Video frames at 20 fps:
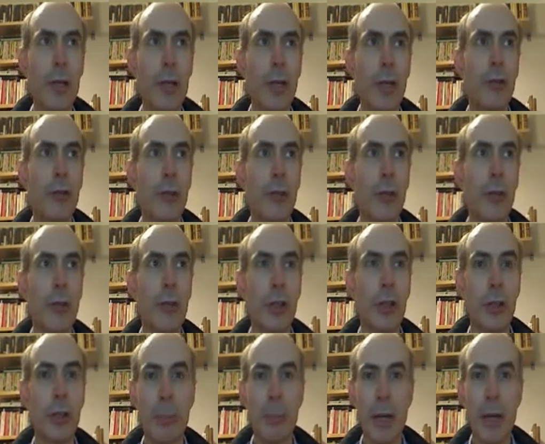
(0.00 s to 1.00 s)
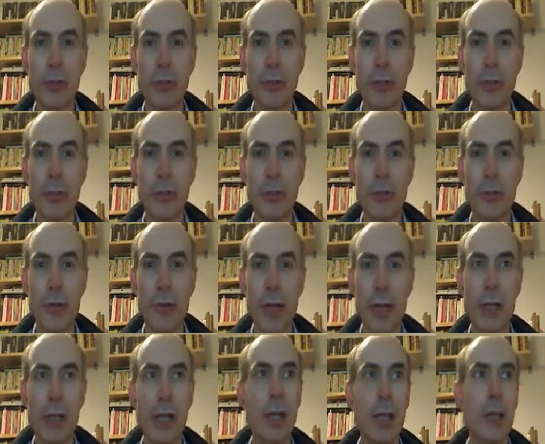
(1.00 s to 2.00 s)
so that the capacitor is
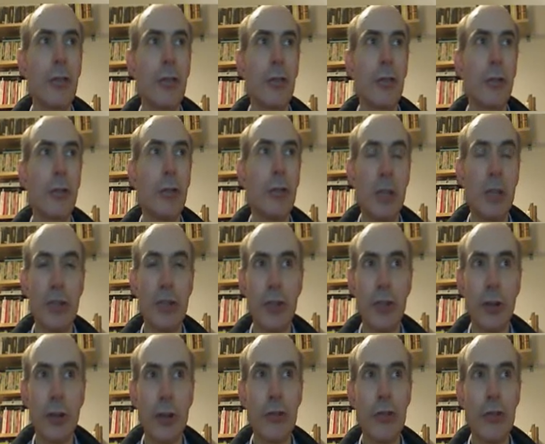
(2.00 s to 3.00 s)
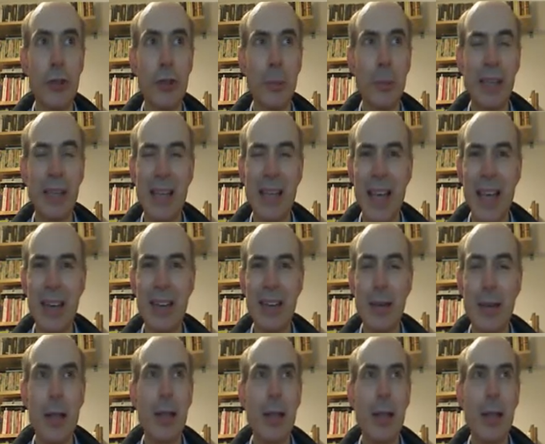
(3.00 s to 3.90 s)
ready to be charged up again